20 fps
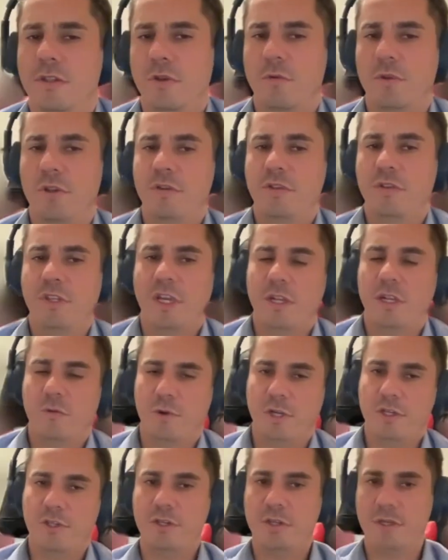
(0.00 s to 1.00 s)
so when you say
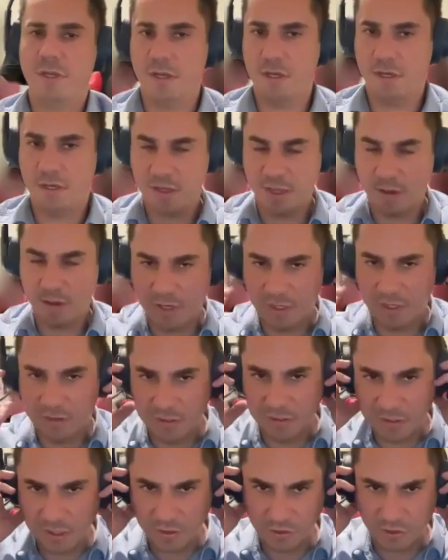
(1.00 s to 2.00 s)
enriched, that means
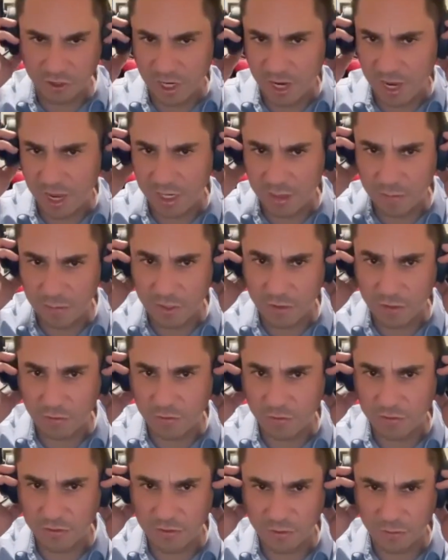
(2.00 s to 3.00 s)
essentially adding
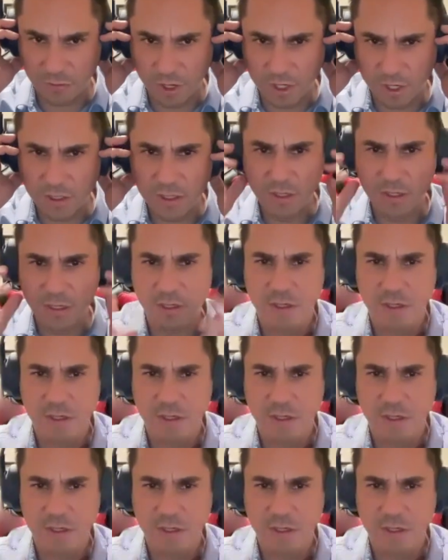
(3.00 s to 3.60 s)
minerals to the water?